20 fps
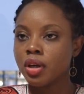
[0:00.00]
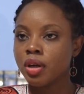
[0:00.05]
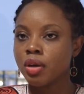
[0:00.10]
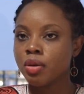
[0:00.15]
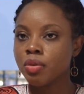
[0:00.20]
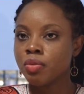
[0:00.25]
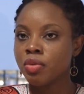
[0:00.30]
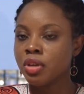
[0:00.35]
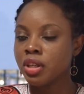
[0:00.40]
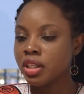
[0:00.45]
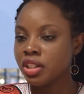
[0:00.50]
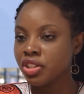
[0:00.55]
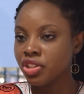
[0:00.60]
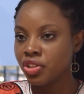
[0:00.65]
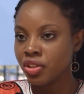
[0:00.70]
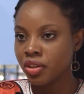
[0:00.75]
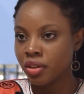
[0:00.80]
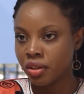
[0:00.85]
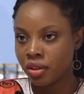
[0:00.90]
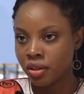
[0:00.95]

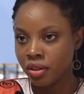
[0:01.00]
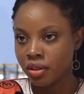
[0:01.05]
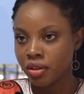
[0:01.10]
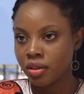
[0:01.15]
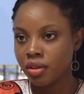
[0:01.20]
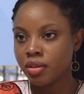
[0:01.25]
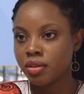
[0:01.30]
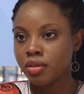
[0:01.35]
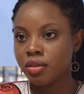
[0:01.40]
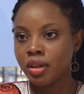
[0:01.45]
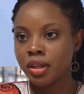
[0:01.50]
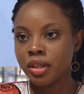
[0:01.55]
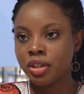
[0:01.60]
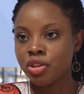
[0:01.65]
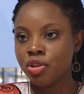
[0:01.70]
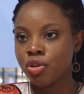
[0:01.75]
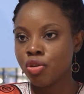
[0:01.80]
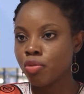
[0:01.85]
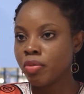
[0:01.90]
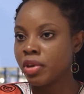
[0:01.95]
religion, in
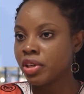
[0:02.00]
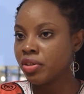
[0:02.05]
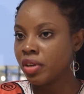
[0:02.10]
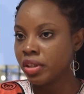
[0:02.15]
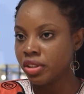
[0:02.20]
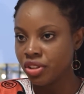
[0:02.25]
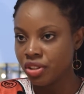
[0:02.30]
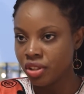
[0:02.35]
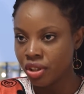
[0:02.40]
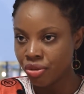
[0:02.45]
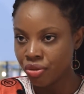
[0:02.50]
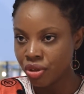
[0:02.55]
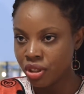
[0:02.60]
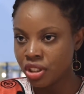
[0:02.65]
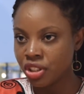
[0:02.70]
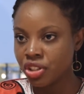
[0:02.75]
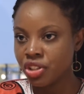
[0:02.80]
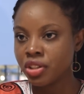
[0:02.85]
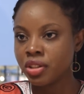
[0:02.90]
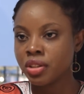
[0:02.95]
Yoruba traditional
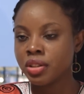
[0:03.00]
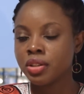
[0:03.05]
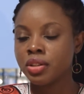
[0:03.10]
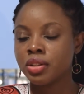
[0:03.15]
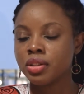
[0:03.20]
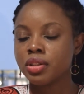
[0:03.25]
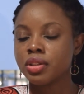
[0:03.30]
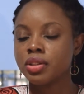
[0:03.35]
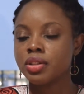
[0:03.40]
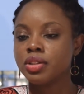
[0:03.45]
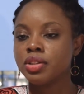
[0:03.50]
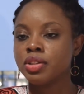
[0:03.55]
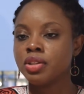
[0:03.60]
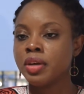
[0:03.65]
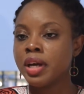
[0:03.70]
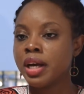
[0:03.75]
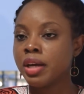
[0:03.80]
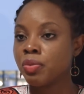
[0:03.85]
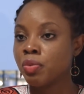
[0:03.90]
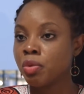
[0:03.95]
religions, you
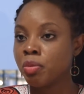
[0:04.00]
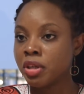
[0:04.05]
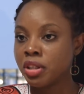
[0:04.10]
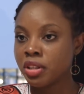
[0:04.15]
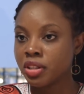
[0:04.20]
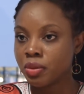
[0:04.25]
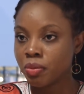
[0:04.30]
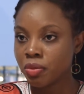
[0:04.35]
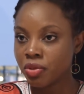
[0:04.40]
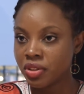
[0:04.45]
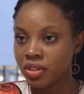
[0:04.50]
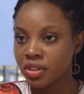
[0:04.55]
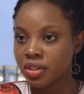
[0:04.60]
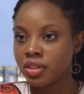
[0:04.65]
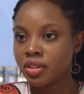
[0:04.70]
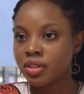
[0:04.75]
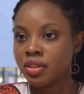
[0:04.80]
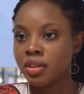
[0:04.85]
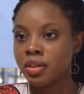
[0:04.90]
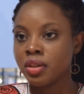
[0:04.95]
had women as
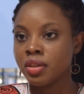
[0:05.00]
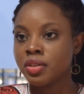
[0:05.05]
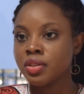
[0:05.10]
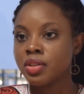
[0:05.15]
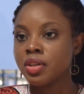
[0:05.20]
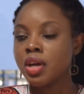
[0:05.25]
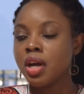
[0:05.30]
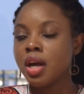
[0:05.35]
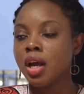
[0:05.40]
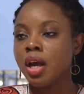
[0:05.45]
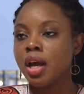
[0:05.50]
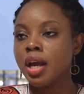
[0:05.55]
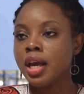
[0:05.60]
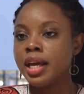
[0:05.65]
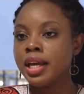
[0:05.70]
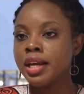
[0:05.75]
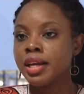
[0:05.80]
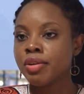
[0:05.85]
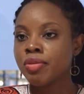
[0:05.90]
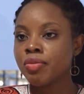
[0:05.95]
priestesses.
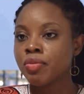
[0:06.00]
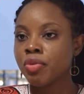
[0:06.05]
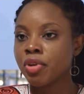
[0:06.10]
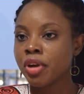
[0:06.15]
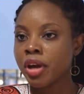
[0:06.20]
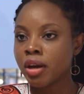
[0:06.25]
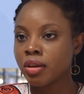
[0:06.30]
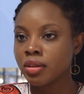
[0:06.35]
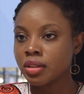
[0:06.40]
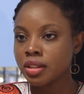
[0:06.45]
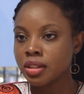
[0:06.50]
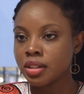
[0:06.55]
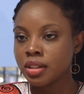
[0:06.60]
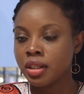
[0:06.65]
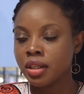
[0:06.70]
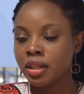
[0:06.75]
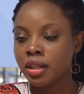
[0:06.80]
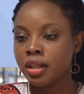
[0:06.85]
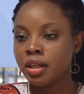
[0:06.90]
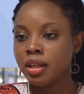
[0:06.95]
In
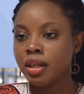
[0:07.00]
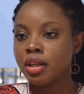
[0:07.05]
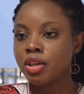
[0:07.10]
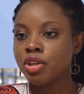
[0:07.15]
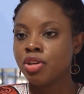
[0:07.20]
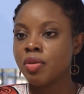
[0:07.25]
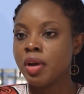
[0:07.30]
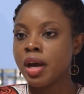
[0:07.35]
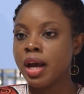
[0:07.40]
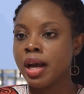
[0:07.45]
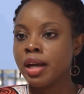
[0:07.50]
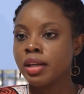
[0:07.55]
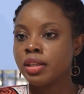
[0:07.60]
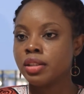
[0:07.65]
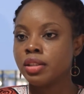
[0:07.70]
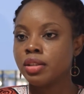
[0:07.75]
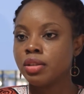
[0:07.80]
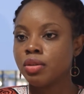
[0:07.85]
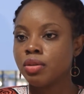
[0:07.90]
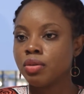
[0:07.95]
royalty, you had
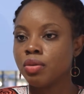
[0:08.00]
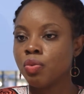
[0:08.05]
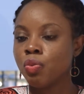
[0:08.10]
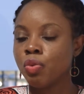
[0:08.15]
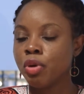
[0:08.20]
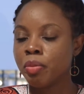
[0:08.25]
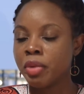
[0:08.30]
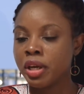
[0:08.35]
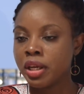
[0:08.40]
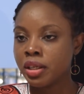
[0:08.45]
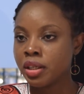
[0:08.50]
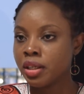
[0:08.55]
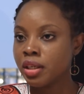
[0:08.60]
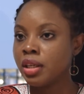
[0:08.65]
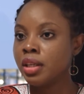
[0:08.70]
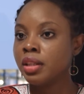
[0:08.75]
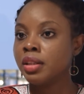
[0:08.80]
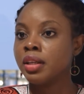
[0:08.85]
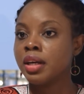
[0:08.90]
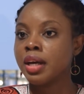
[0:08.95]
women
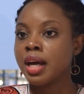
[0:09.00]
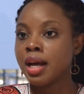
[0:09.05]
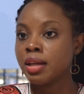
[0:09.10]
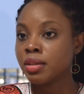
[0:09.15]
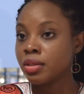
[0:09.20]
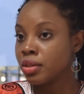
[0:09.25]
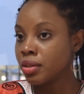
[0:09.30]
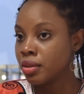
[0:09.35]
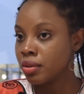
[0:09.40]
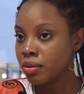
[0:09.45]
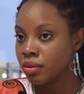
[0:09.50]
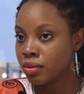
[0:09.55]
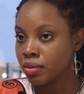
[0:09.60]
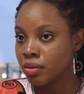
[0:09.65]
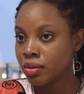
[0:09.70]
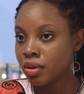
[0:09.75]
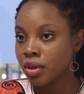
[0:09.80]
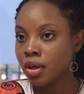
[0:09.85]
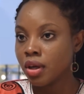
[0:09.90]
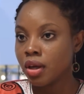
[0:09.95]
in the council
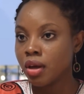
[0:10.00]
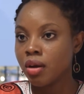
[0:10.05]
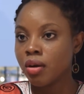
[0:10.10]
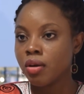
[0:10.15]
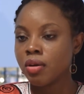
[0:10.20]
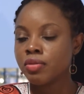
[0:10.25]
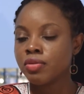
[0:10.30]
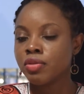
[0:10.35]
of